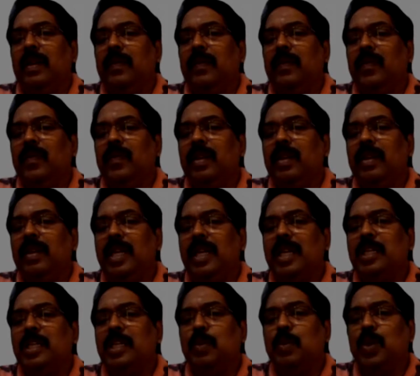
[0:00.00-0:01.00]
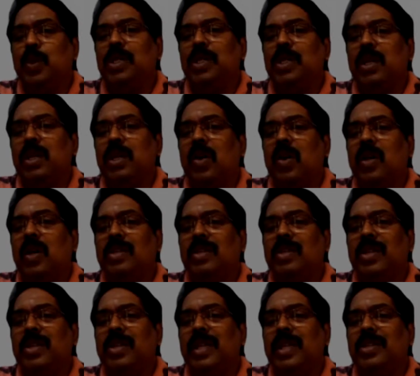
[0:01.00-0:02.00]
and such motions are called
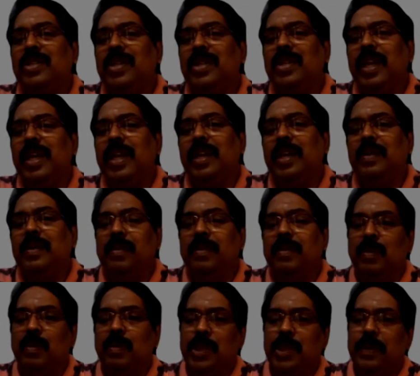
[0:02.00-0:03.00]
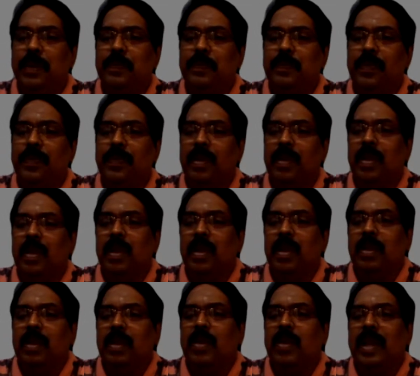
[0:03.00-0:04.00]
the steady state motion.
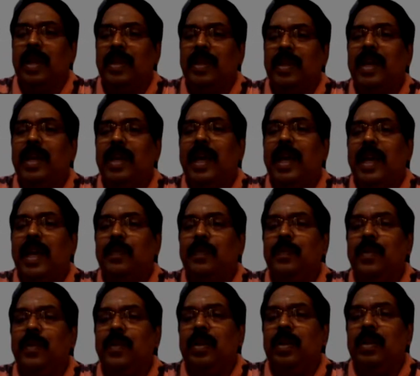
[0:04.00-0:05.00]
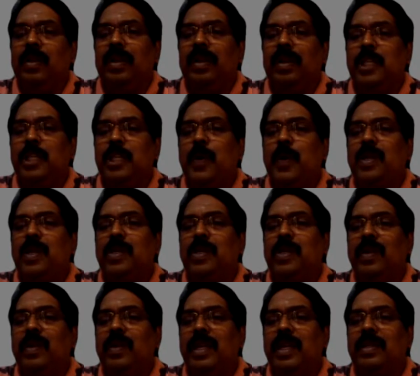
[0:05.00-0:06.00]
So at that time, the
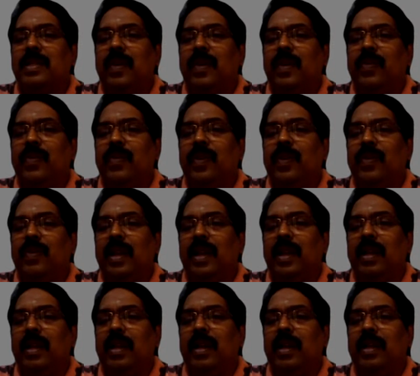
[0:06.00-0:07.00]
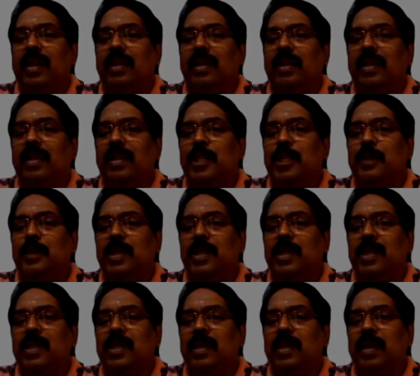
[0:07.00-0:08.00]
responsiveness of your vehicle or the
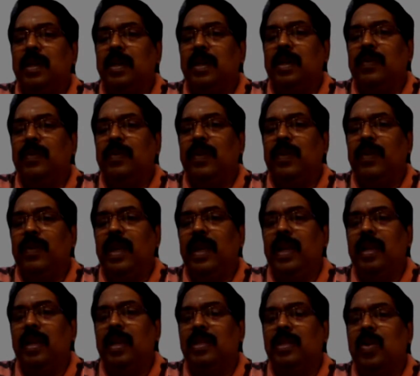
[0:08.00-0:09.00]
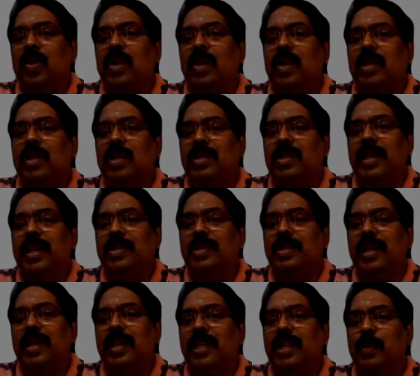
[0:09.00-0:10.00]
response uh, of your vehicle is called the steady
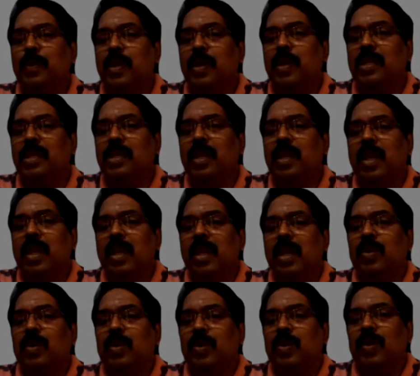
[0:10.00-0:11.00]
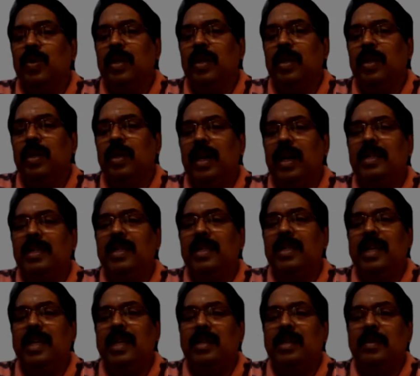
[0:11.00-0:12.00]
state response. So
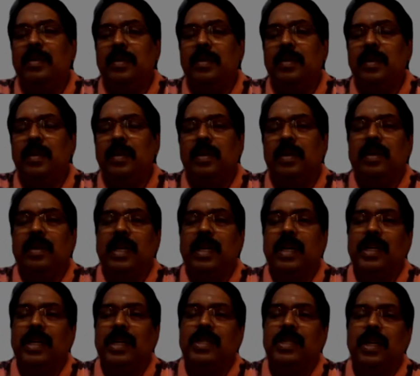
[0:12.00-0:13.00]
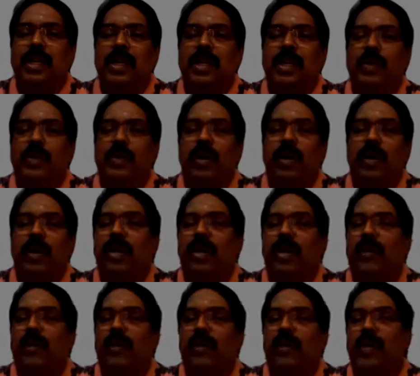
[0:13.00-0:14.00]
under that uh, condition, you are
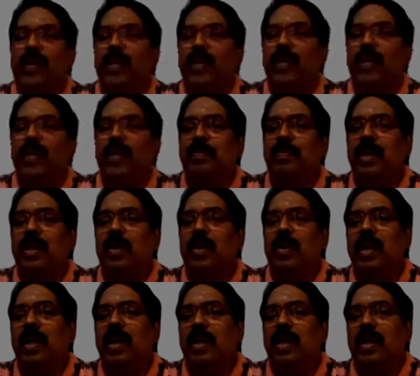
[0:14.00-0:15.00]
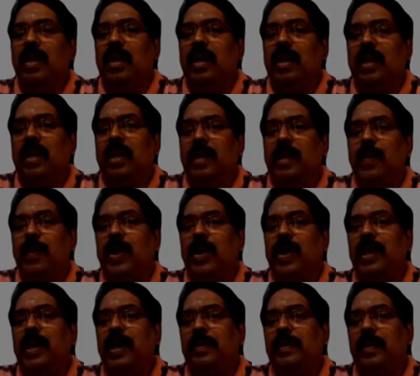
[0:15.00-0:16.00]
going to define something called an
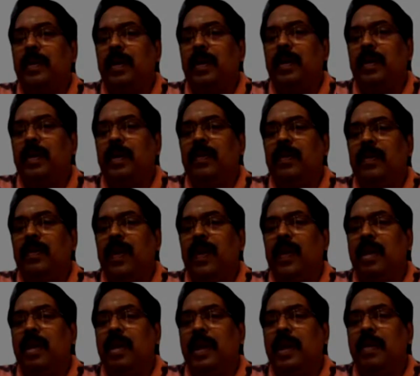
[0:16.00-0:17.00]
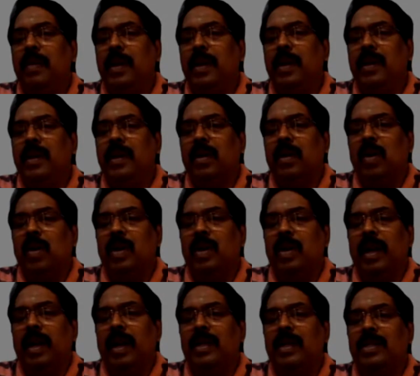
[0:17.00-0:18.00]
important uh, vehicle parameter
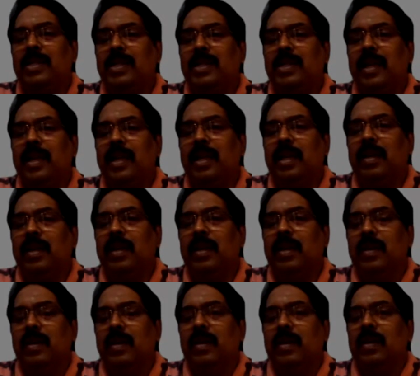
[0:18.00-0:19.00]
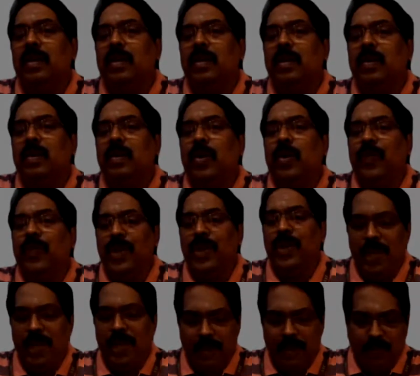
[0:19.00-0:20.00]
called the understeer
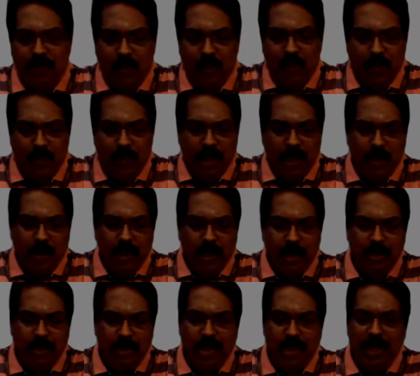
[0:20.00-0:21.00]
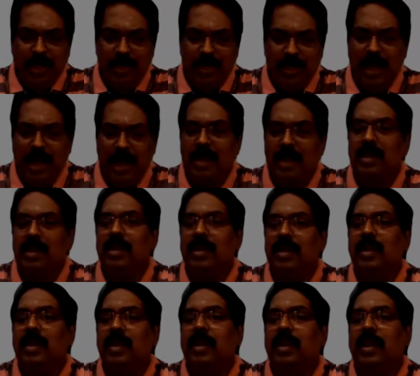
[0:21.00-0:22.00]
coefficient. So we are going to study that
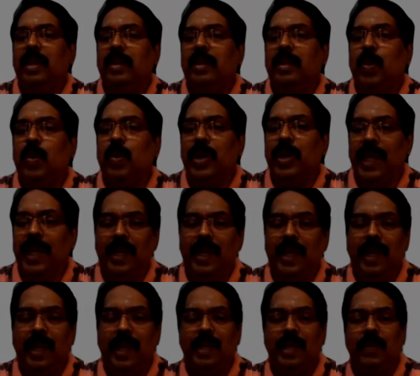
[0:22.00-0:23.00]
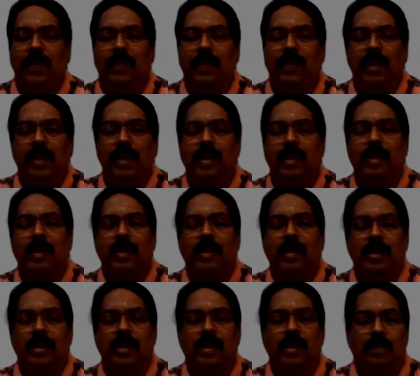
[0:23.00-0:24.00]
uh, in more detail in our
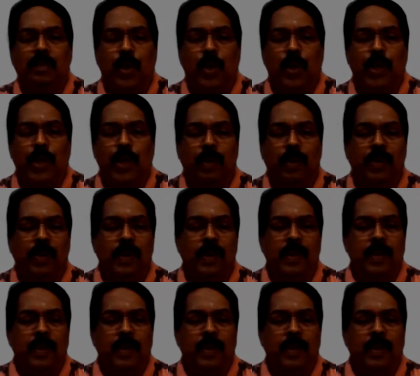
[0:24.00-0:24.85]
uh, uh, module